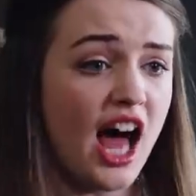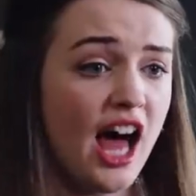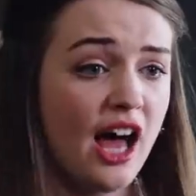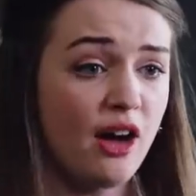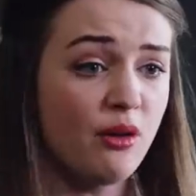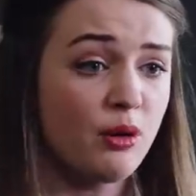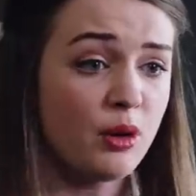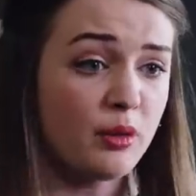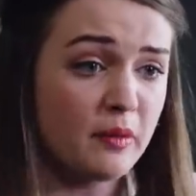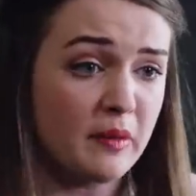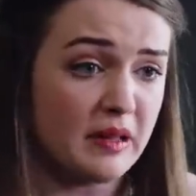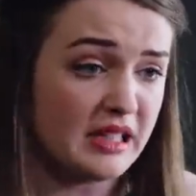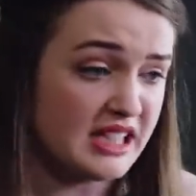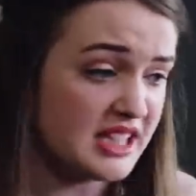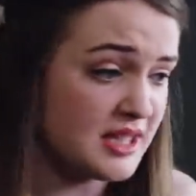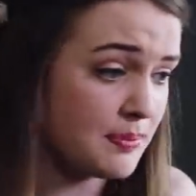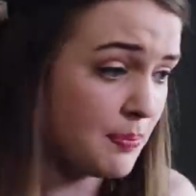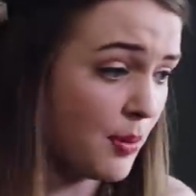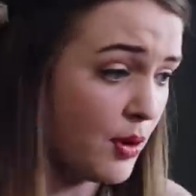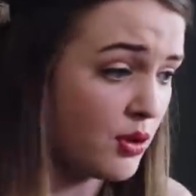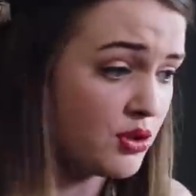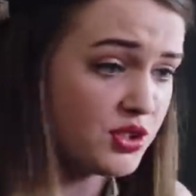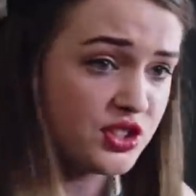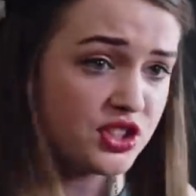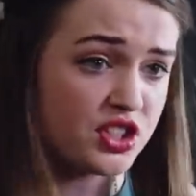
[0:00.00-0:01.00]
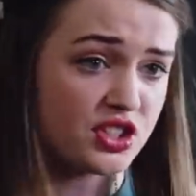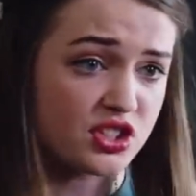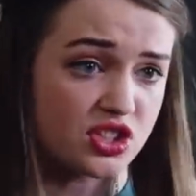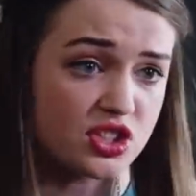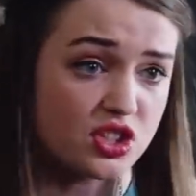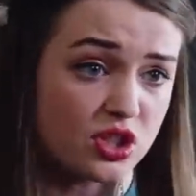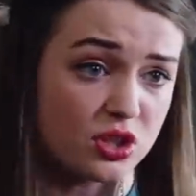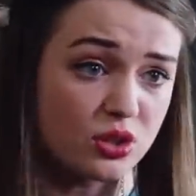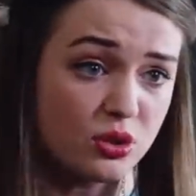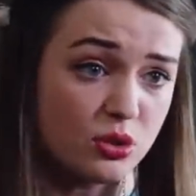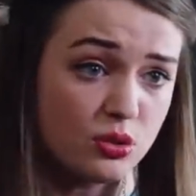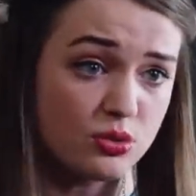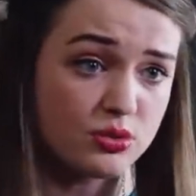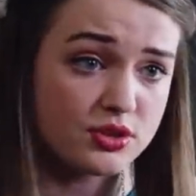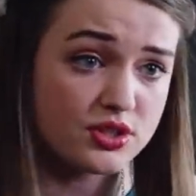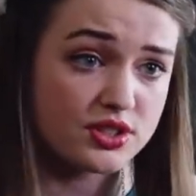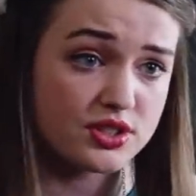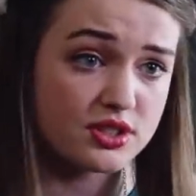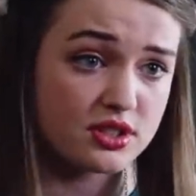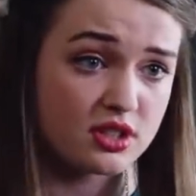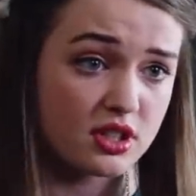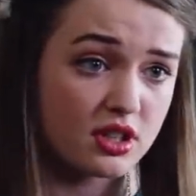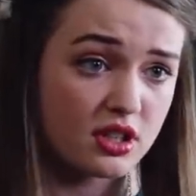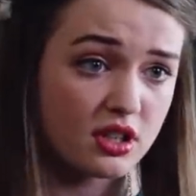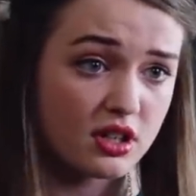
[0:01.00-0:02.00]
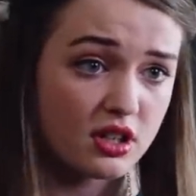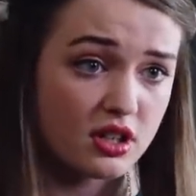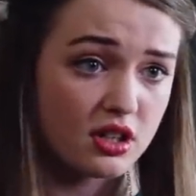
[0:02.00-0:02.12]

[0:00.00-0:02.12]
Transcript: How are we supposed to choose?